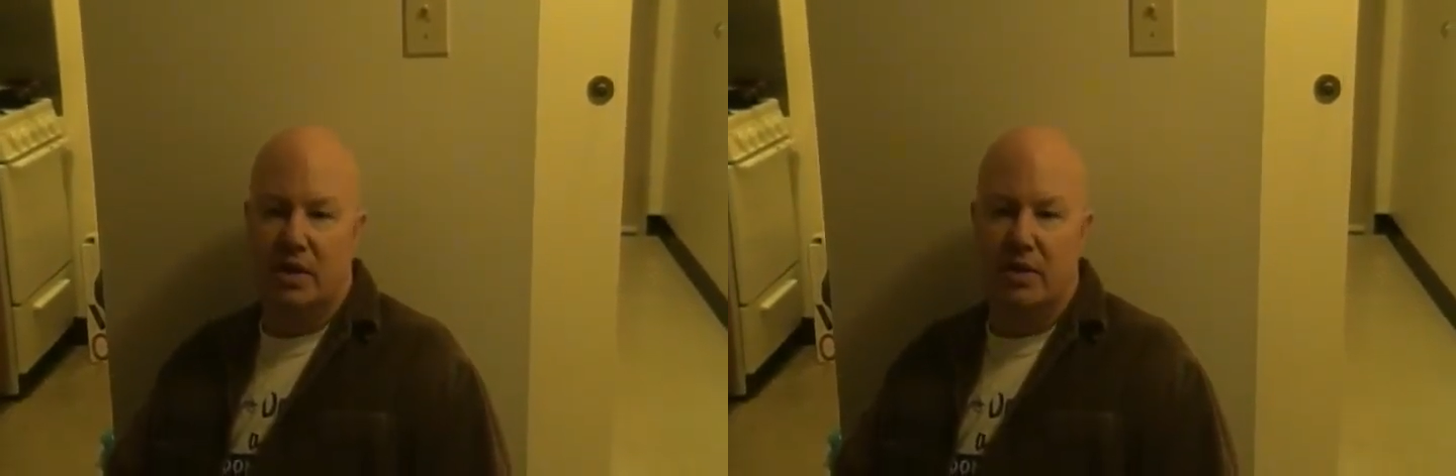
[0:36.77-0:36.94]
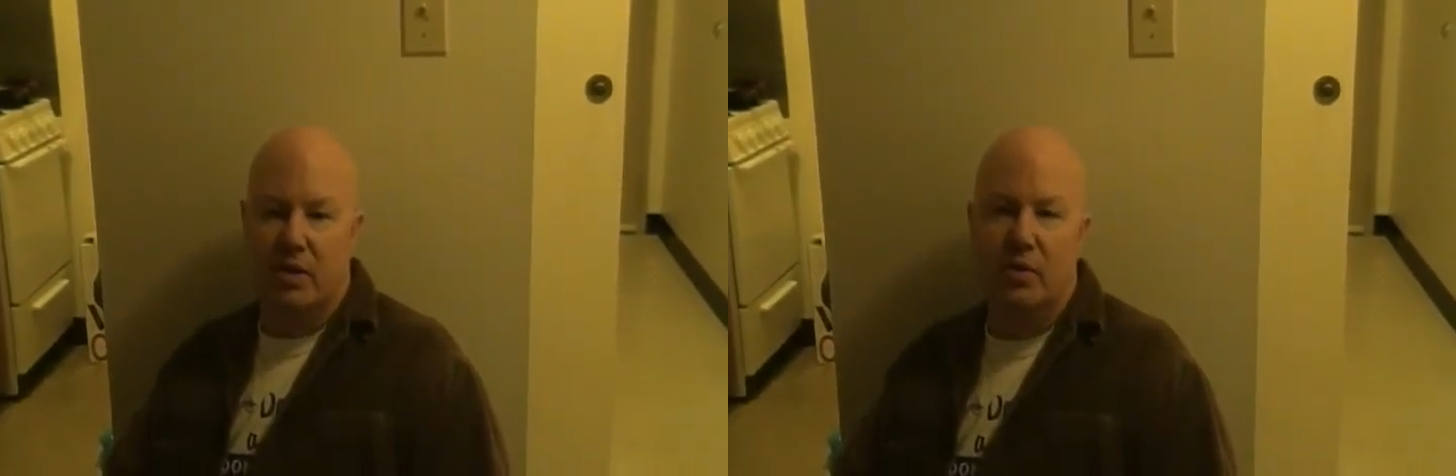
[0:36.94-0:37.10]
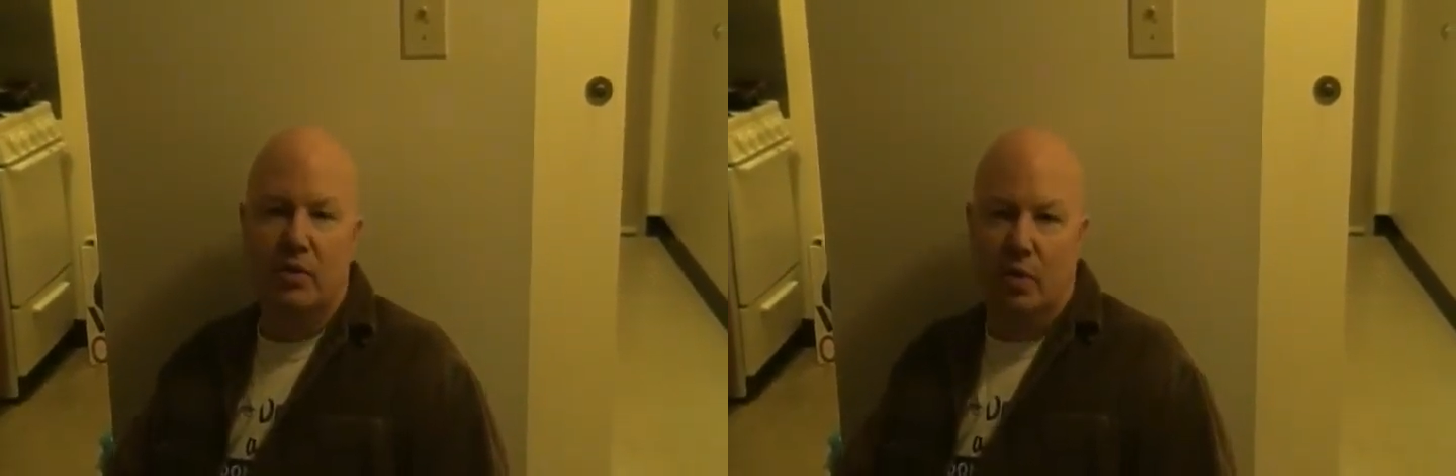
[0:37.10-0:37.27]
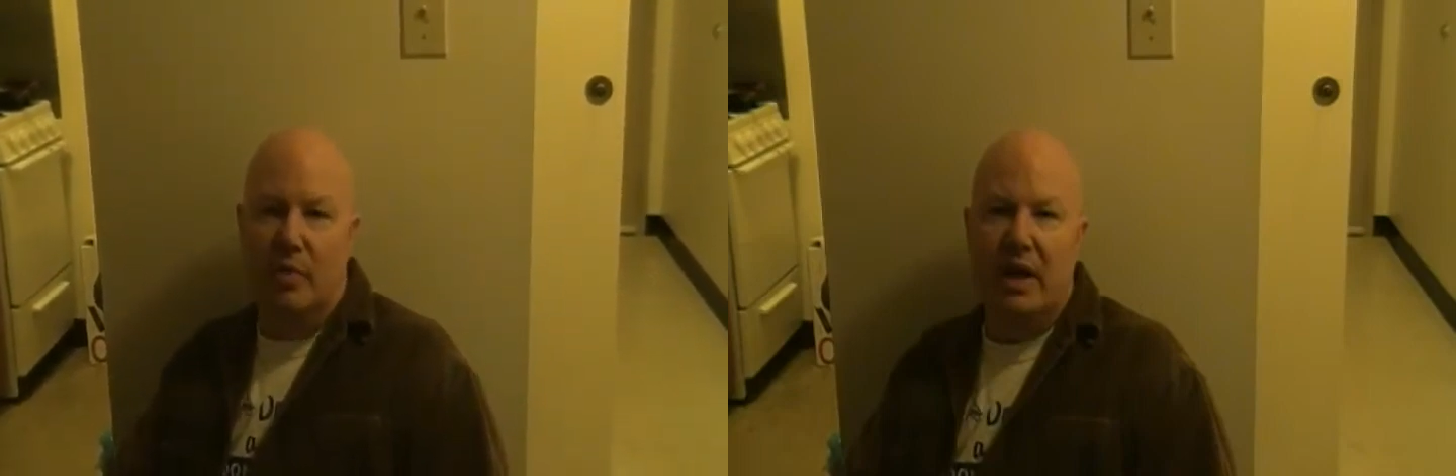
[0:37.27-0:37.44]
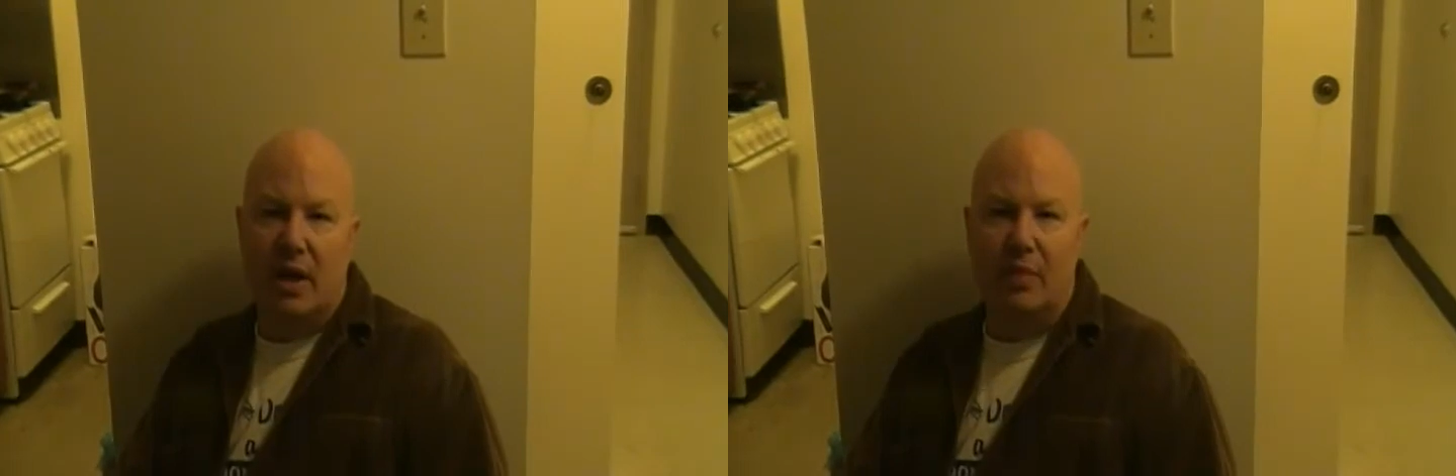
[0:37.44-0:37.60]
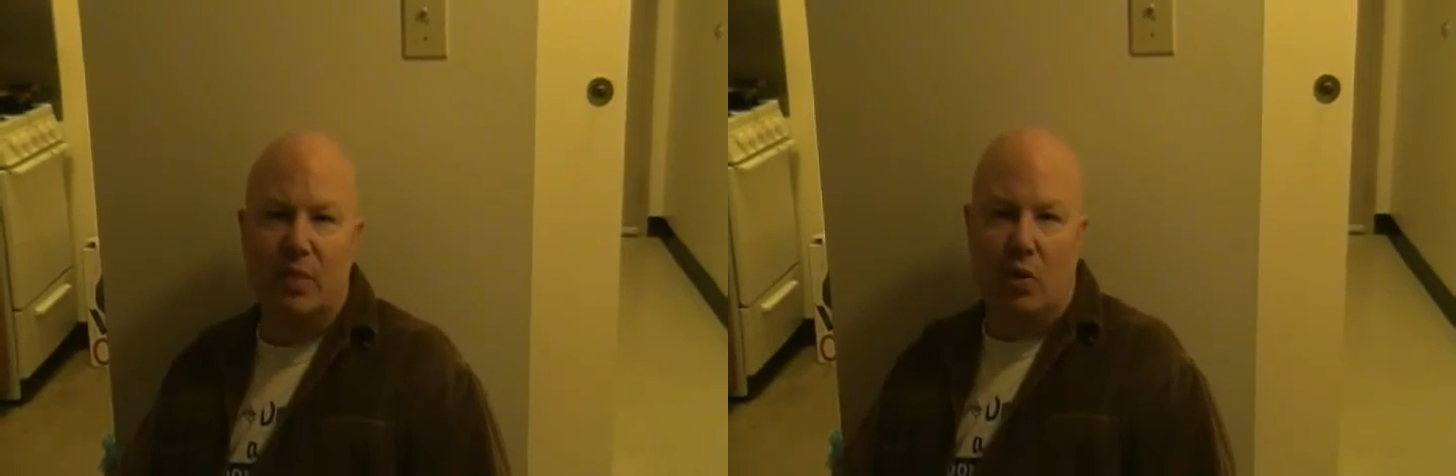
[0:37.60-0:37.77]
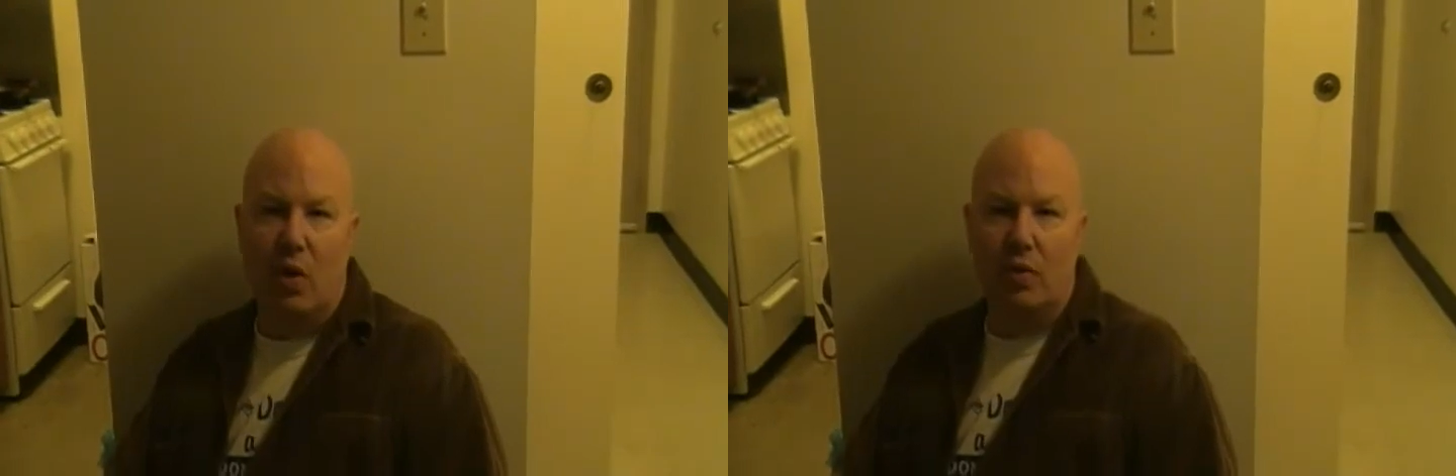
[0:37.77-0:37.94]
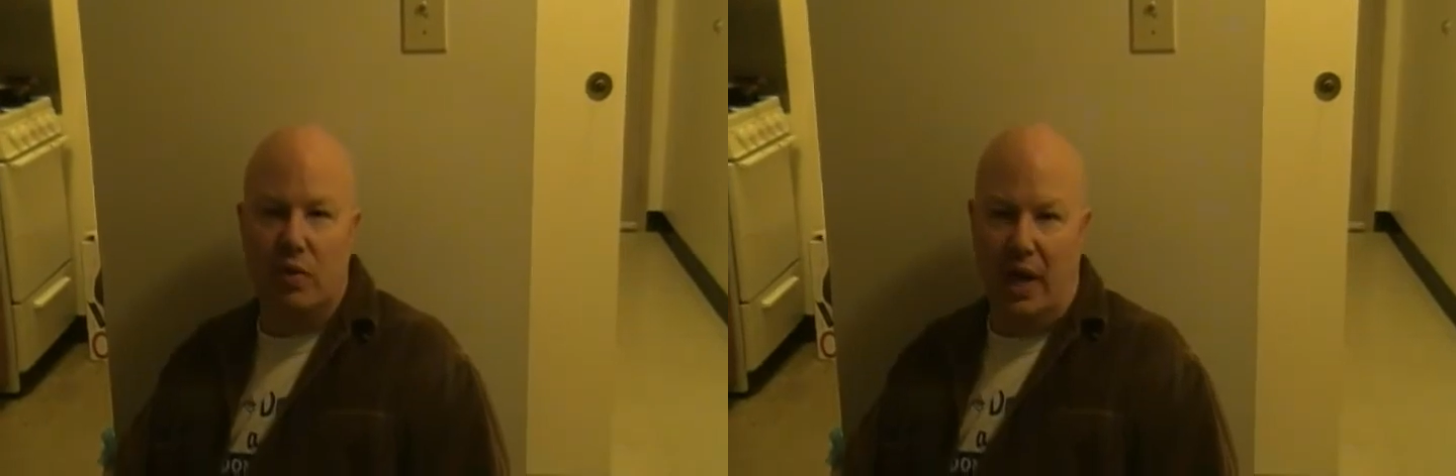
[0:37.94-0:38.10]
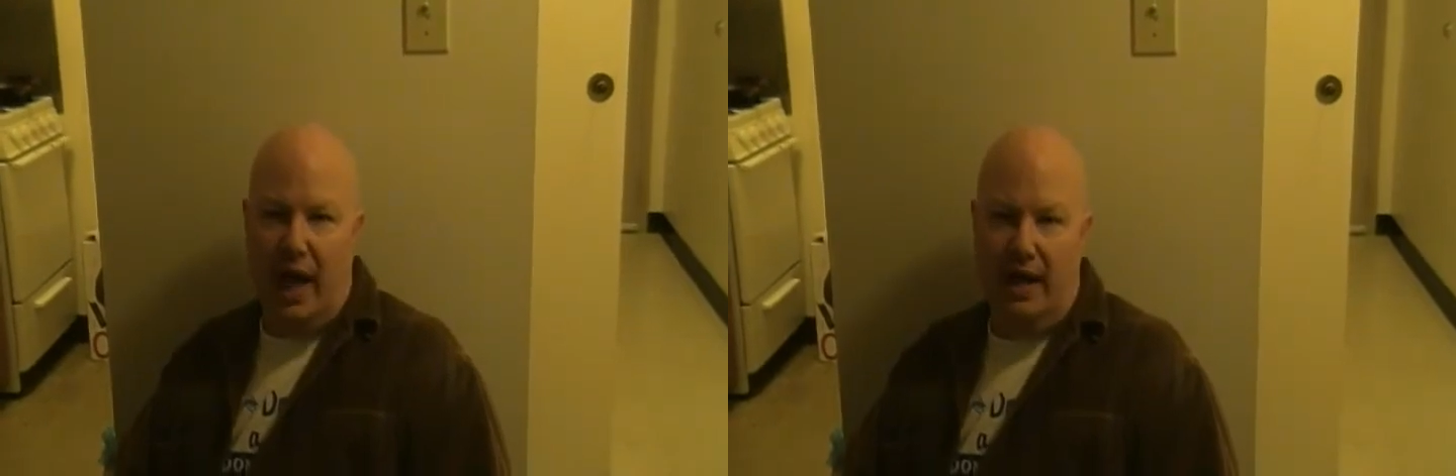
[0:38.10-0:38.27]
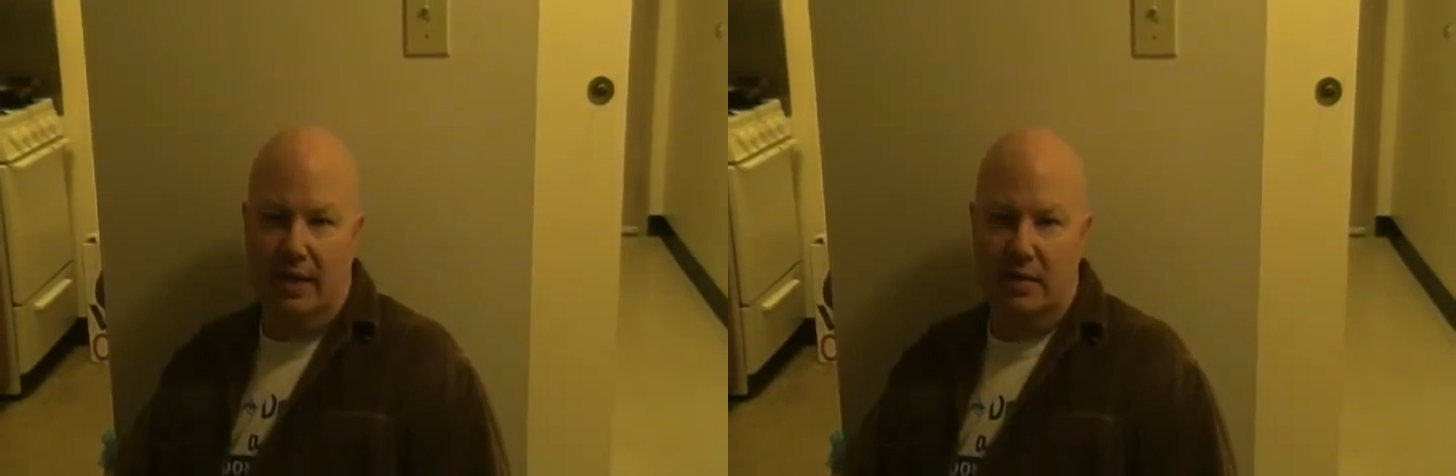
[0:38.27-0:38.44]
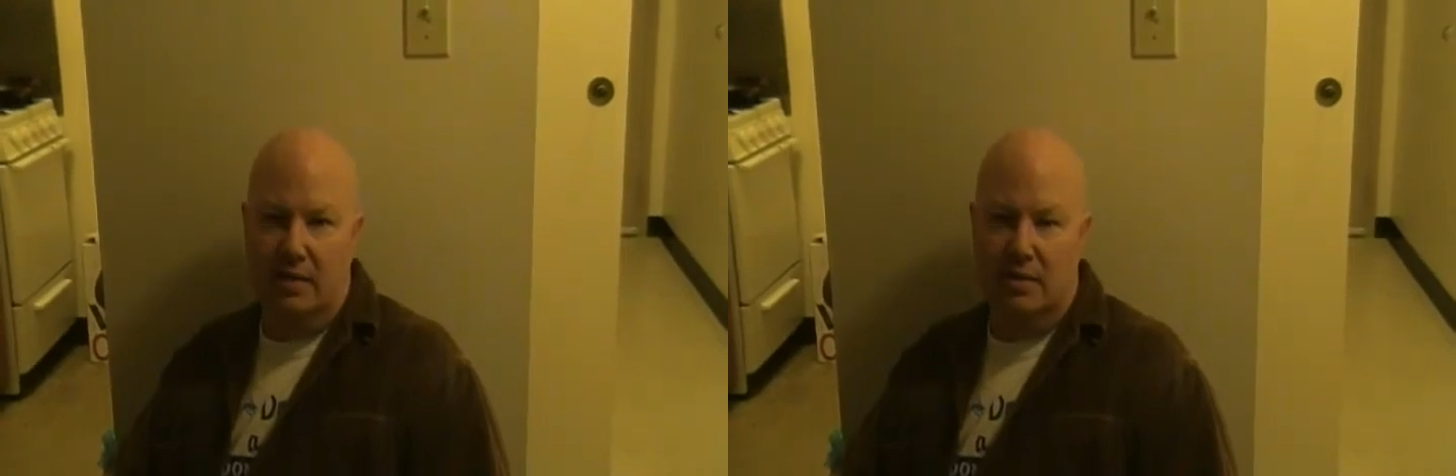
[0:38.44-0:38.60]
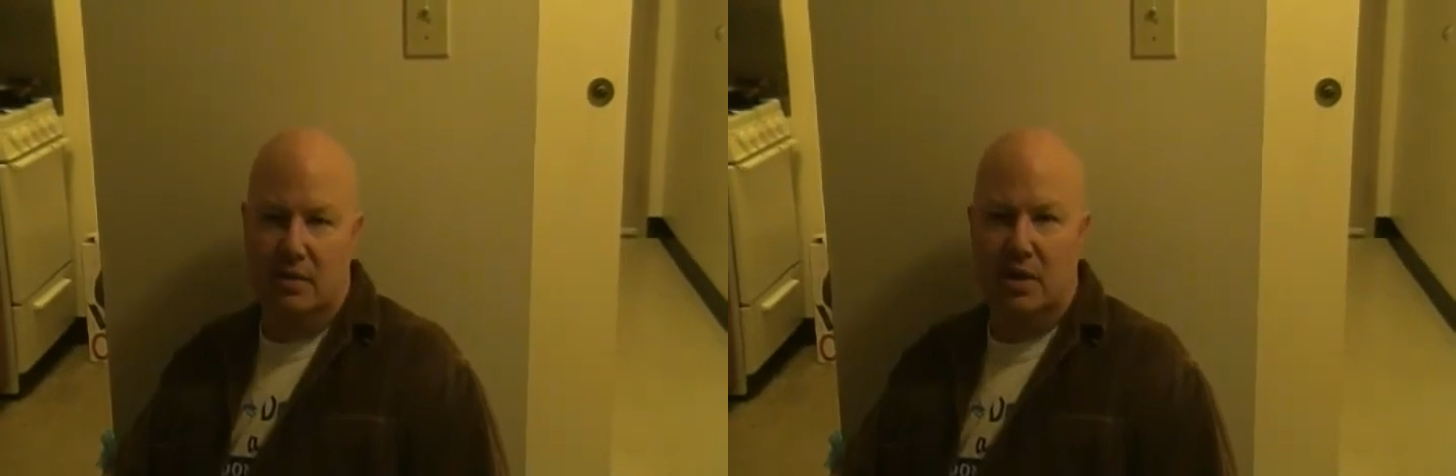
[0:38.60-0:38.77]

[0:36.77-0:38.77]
and you make up your own lines.